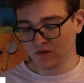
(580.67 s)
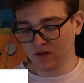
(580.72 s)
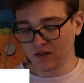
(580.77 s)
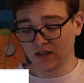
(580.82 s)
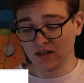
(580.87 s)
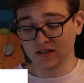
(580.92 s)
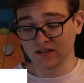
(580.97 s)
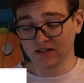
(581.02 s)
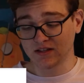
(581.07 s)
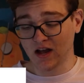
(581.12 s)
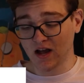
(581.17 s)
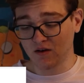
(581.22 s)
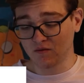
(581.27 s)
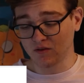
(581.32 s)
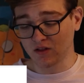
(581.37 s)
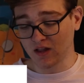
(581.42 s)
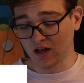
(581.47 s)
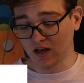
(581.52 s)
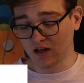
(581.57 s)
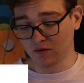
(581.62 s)
He's not
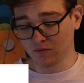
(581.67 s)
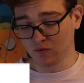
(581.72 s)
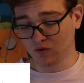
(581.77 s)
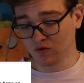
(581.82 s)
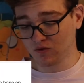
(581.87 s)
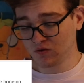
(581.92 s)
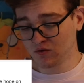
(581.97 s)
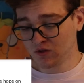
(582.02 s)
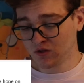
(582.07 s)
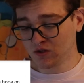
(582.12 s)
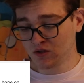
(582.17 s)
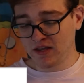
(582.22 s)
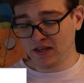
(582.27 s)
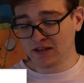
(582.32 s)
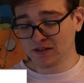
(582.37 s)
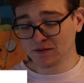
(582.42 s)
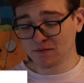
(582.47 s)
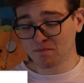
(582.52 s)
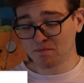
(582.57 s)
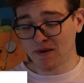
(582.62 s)
reliable. He
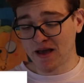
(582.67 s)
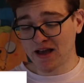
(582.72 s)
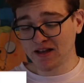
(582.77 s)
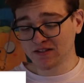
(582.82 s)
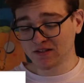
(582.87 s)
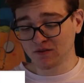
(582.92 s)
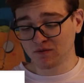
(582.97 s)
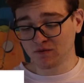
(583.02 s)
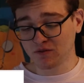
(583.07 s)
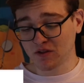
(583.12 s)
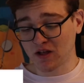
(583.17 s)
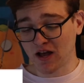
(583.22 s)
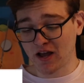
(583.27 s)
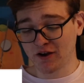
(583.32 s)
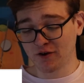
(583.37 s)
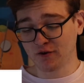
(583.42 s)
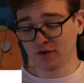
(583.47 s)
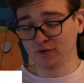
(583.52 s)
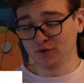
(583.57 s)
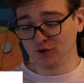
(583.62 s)
is a massive
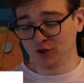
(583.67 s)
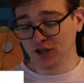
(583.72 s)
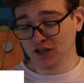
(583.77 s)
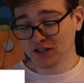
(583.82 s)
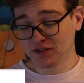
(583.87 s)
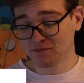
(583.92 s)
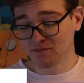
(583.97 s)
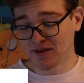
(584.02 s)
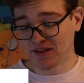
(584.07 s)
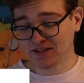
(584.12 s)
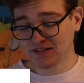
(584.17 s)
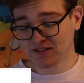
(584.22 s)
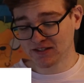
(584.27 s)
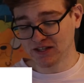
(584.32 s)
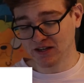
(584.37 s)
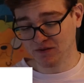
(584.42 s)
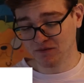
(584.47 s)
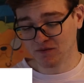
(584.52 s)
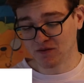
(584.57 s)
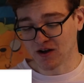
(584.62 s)
liar who just makes
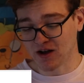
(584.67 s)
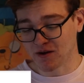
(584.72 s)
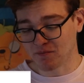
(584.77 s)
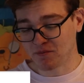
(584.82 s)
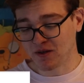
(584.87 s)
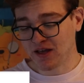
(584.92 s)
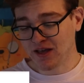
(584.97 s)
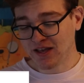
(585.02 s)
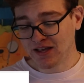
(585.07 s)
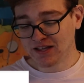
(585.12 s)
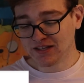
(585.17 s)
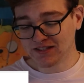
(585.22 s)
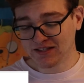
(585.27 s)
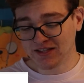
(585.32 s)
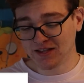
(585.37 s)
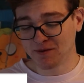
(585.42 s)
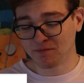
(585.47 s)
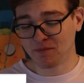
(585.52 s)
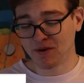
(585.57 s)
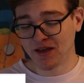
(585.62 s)
stuff up. He's
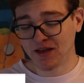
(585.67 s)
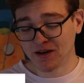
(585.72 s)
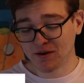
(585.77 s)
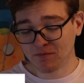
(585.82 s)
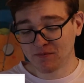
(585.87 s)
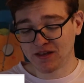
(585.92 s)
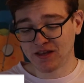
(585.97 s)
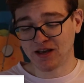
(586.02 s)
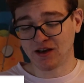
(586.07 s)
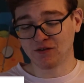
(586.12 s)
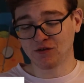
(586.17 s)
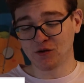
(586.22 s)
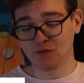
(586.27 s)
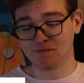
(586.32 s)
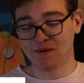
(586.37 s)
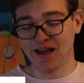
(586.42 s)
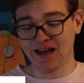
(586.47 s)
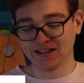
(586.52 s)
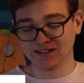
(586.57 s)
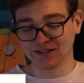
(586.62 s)
the epitome of a
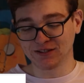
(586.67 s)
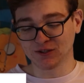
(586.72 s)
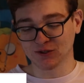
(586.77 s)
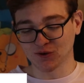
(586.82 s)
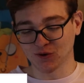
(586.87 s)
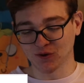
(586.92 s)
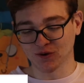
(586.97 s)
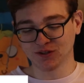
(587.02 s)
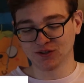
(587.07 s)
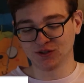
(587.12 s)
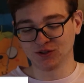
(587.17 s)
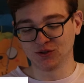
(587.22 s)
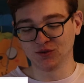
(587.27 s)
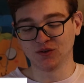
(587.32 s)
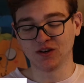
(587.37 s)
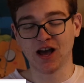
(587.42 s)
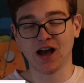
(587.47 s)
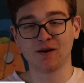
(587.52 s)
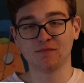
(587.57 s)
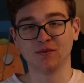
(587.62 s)
bad source. Do
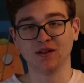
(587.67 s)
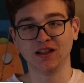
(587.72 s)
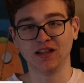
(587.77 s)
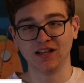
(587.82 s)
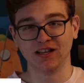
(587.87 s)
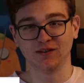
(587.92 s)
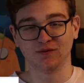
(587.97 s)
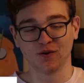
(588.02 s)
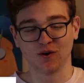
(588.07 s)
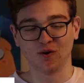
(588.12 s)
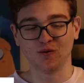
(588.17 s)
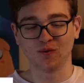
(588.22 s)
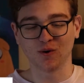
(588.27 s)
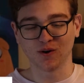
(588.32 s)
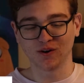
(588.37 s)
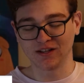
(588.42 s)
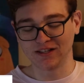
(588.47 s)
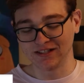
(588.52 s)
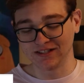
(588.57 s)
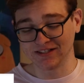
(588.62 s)
not believe a
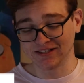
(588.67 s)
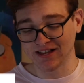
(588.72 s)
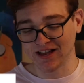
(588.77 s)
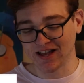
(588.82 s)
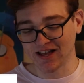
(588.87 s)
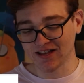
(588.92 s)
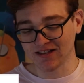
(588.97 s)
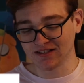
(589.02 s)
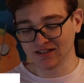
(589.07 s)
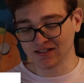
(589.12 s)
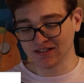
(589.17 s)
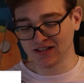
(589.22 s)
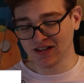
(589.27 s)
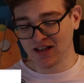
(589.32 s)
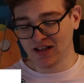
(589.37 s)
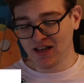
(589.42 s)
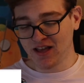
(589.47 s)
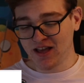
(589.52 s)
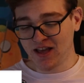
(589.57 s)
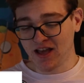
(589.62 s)
word he says.
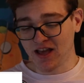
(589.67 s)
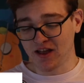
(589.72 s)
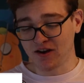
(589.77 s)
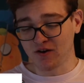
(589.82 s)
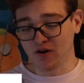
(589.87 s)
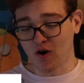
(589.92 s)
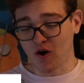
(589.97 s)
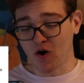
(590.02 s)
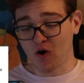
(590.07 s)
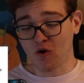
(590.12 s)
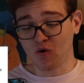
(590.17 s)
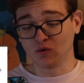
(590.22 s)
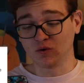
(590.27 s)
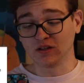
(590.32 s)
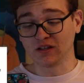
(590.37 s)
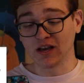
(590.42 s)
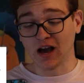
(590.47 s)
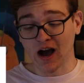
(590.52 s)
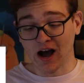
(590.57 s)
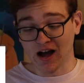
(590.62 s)
And oh
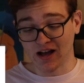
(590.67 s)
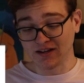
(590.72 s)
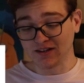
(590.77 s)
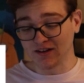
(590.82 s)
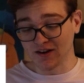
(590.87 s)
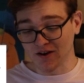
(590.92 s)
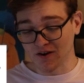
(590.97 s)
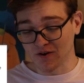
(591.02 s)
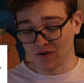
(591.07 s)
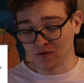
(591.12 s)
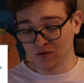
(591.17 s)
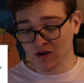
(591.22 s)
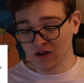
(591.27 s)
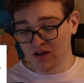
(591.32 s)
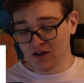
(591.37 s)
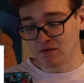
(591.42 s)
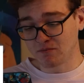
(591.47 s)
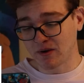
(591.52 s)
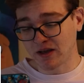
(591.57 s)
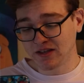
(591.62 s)
god no.
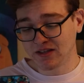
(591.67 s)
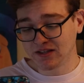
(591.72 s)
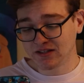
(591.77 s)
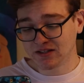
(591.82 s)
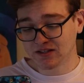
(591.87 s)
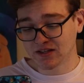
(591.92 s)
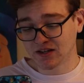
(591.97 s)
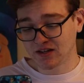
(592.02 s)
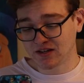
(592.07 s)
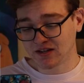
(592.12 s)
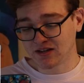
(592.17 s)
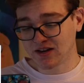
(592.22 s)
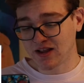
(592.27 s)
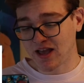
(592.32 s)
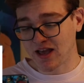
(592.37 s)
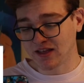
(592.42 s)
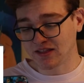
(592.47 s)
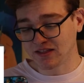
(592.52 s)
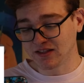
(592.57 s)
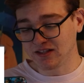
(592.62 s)
And Mikey Sutton
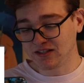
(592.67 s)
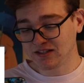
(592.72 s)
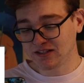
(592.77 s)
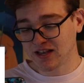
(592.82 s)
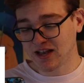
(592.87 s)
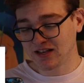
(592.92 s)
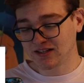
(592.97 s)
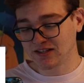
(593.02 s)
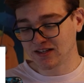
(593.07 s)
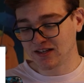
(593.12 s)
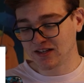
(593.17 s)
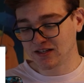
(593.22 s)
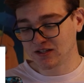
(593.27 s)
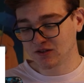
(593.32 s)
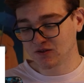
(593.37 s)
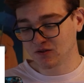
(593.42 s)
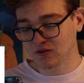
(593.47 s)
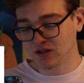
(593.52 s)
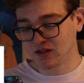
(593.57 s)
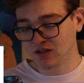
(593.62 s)
at least has a
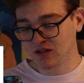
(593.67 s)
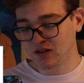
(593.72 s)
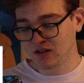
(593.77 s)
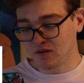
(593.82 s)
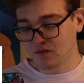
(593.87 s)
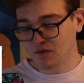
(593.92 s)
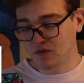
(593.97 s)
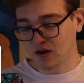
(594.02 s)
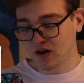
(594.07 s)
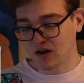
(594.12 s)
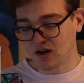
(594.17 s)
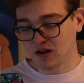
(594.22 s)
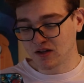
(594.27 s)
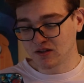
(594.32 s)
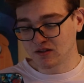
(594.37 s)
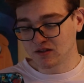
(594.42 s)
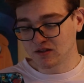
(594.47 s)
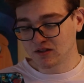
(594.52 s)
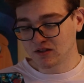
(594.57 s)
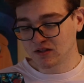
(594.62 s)
history of
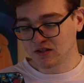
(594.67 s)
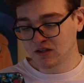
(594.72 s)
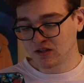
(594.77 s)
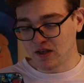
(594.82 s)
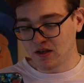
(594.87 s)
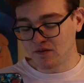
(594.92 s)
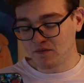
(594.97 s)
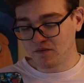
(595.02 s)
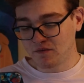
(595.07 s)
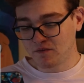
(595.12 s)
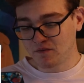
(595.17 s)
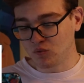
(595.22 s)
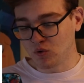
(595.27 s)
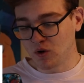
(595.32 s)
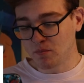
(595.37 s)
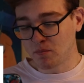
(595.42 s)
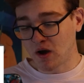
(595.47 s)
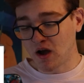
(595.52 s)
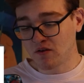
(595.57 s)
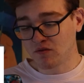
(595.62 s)
cons if
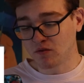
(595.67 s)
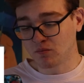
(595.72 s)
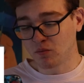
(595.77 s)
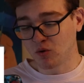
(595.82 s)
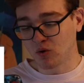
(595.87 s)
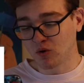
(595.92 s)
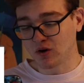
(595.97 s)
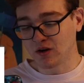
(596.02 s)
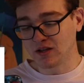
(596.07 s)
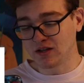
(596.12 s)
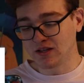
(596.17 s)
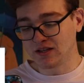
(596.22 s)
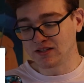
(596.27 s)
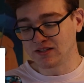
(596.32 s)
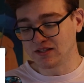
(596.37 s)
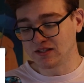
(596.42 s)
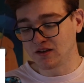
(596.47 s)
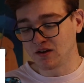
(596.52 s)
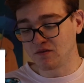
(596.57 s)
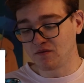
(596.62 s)
Ripoff Report
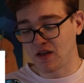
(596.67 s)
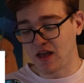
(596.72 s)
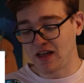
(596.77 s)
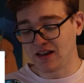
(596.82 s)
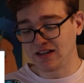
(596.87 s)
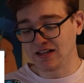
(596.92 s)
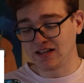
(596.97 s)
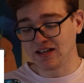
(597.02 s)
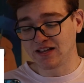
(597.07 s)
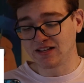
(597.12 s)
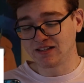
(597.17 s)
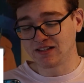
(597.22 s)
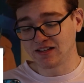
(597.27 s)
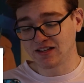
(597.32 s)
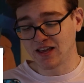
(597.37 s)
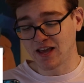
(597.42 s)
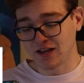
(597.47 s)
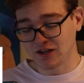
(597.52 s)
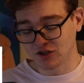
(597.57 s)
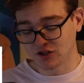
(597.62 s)
is of any
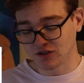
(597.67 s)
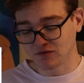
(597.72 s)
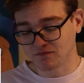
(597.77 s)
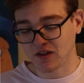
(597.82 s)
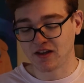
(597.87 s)
indication.